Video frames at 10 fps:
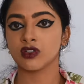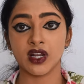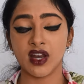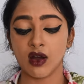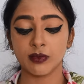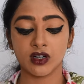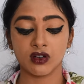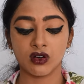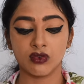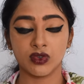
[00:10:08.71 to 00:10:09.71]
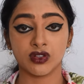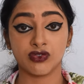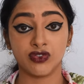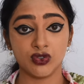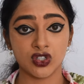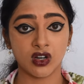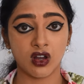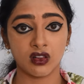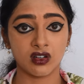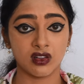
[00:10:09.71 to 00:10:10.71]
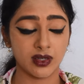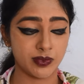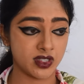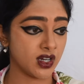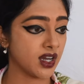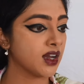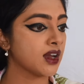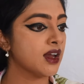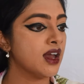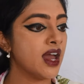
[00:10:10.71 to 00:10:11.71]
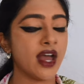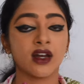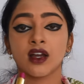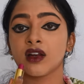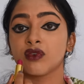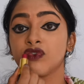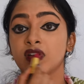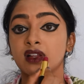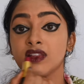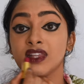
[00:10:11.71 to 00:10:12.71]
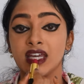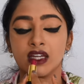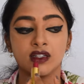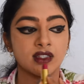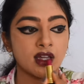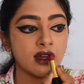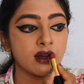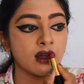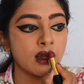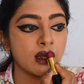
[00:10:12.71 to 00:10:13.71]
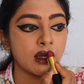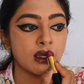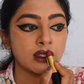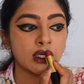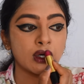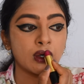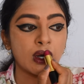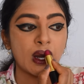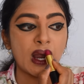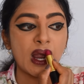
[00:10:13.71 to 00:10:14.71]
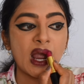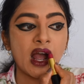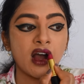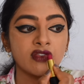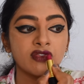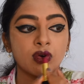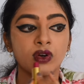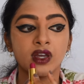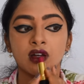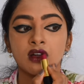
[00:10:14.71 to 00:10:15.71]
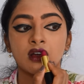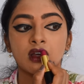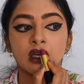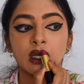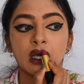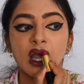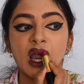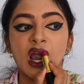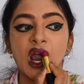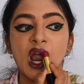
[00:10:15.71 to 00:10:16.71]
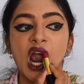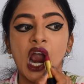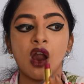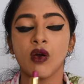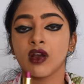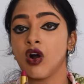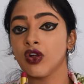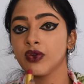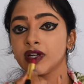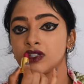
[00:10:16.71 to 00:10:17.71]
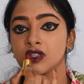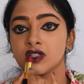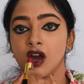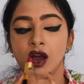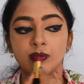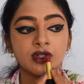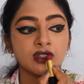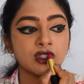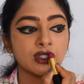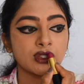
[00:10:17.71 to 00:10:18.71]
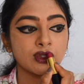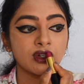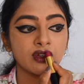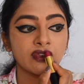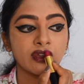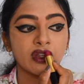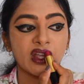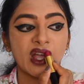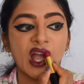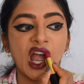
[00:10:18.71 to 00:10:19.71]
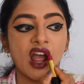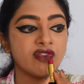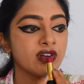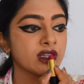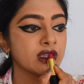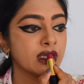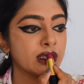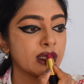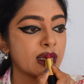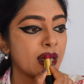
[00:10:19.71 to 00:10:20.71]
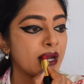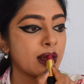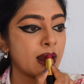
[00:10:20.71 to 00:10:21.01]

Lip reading: Now I'm gonna go in with the fuchsia colored lipstick and kind of fill in the inside. So avoid going all the way to the top, just sort of fill in the inside.